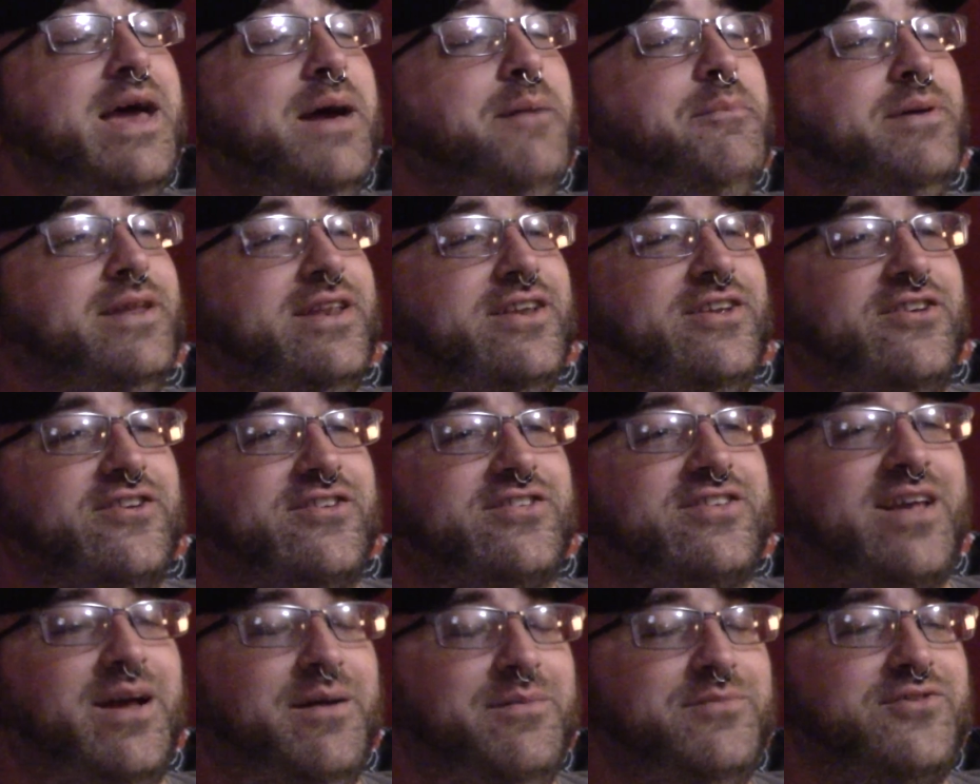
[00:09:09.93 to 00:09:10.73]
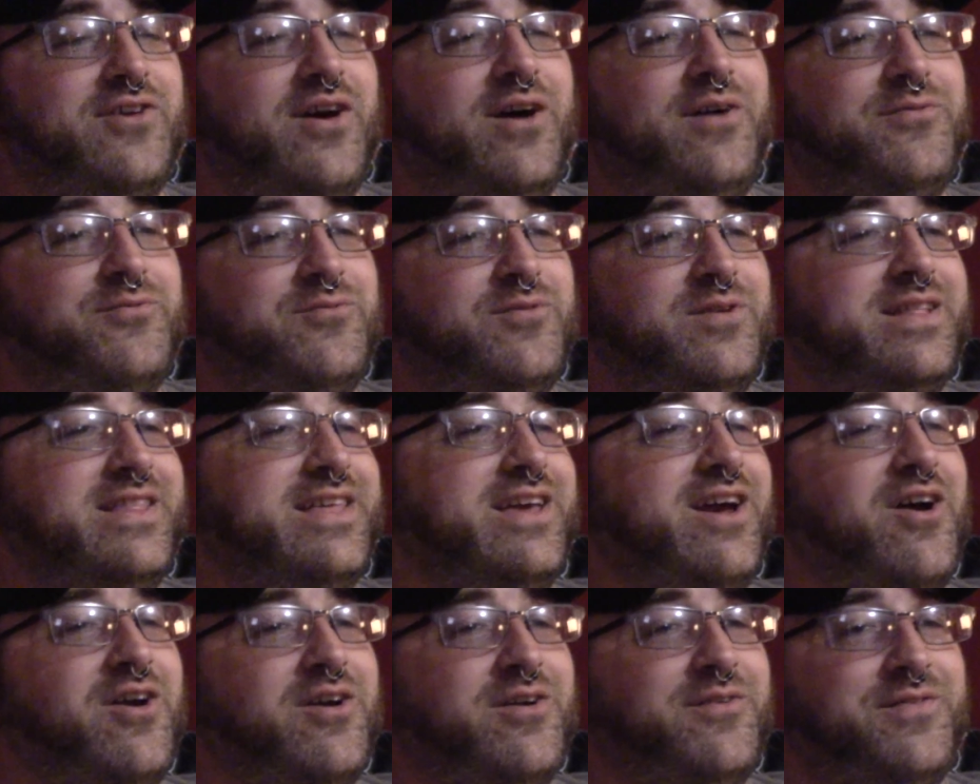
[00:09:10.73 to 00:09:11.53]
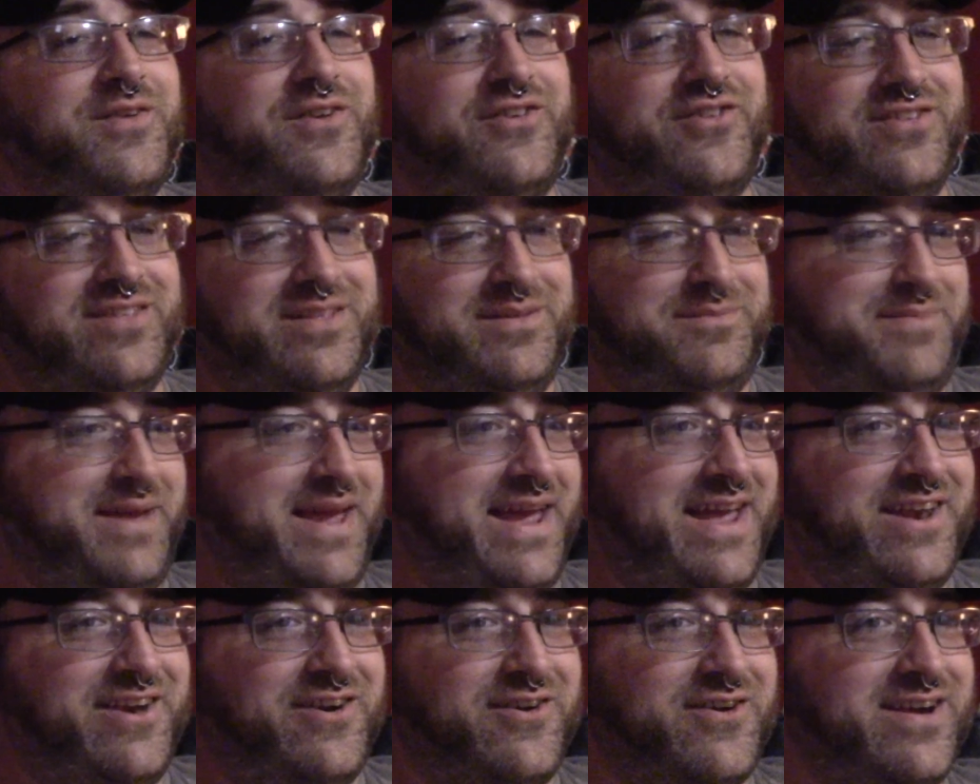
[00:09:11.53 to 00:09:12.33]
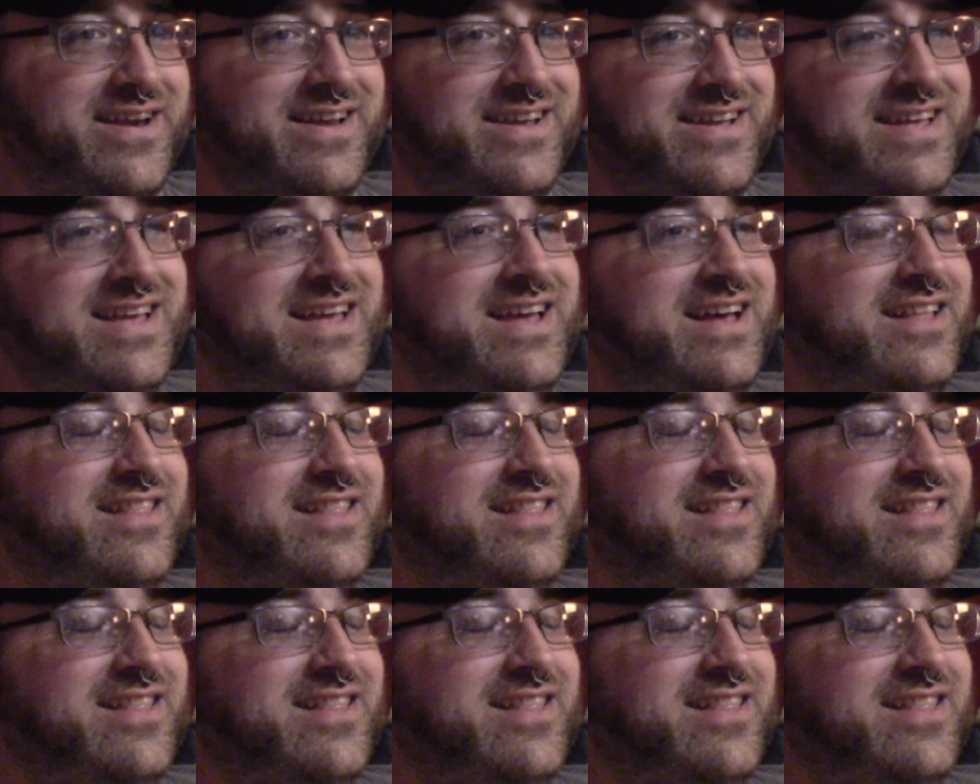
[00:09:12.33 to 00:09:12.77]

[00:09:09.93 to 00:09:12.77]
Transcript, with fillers: but it just comes off really artificial and pandering.